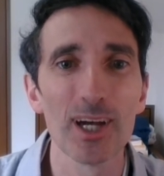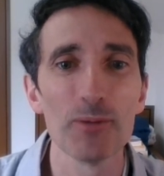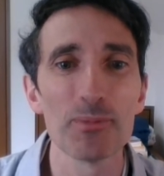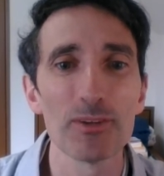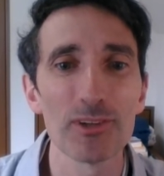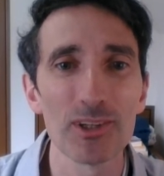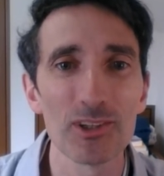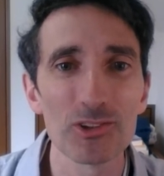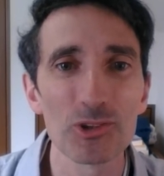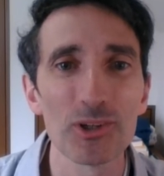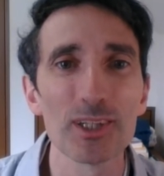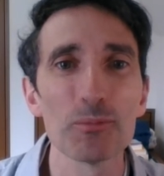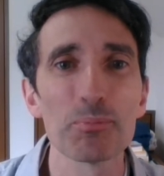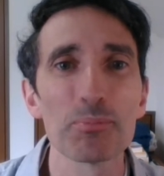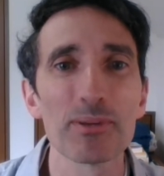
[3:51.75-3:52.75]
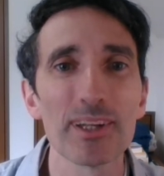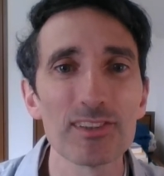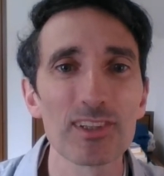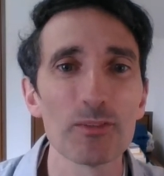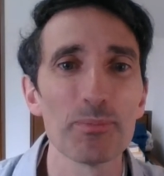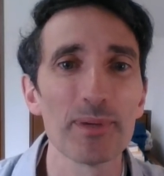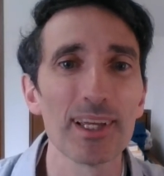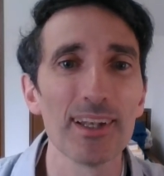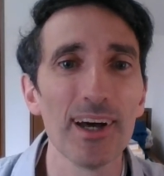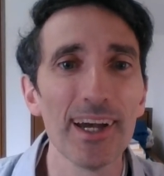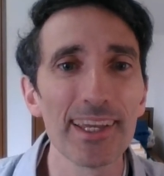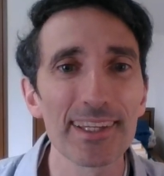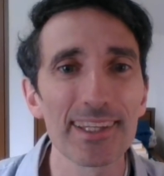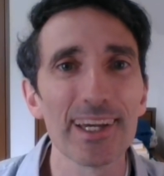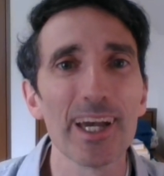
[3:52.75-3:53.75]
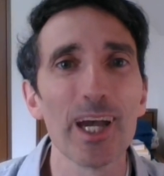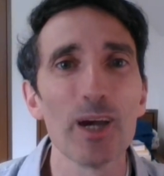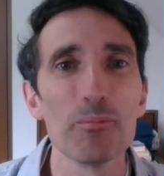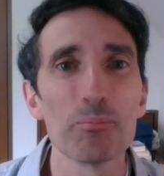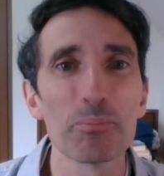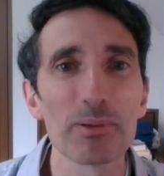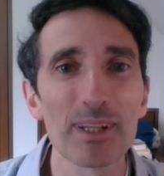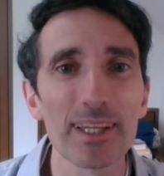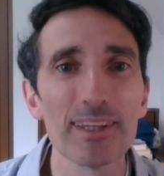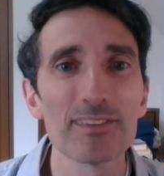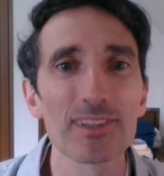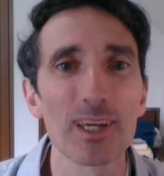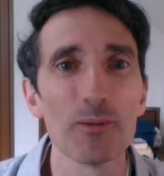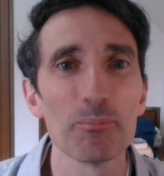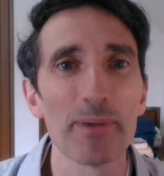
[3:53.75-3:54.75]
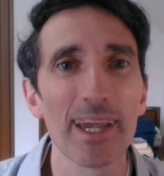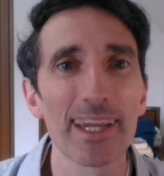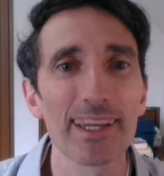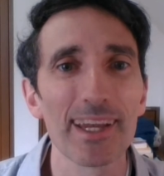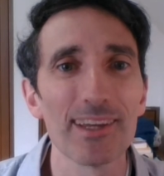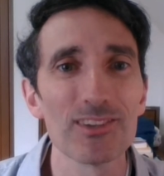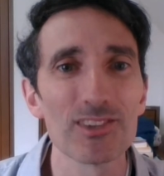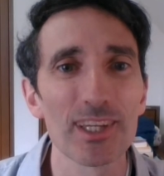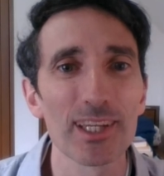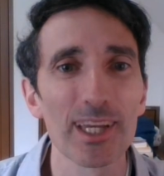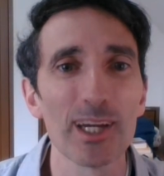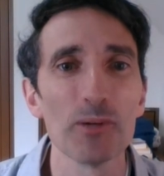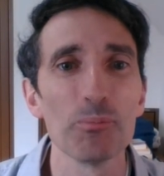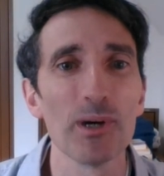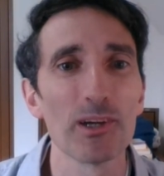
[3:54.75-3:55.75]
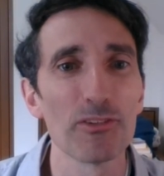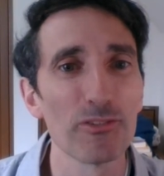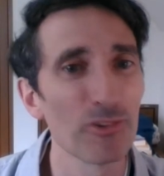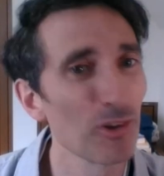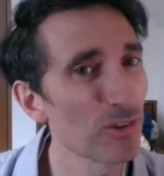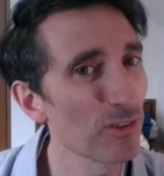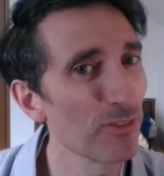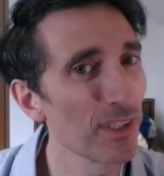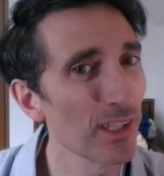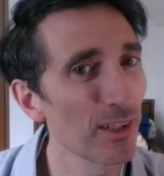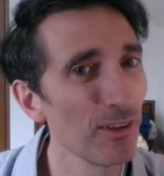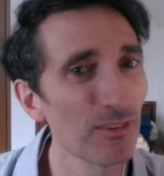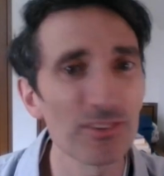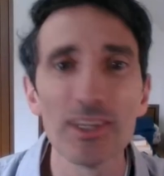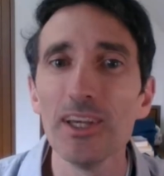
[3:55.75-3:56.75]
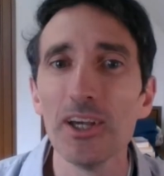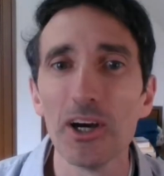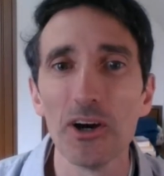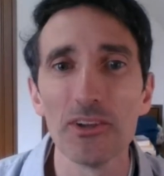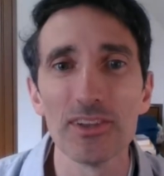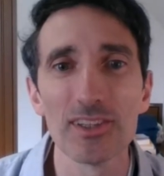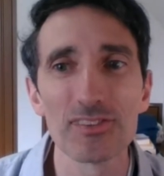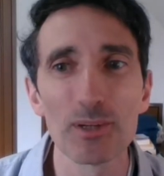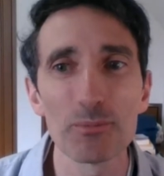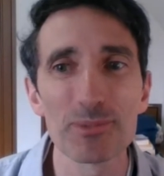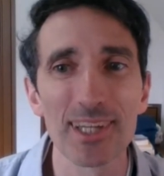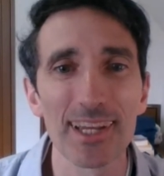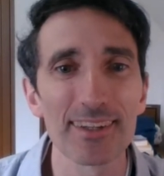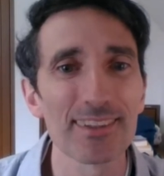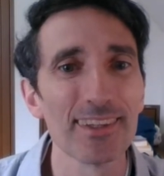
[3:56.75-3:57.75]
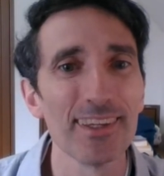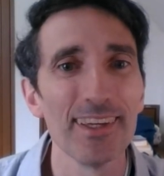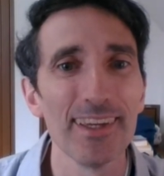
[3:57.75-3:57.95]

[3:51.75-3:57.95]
If you enjoyed it, please give me a like and please come back and check out my future videos on this subject.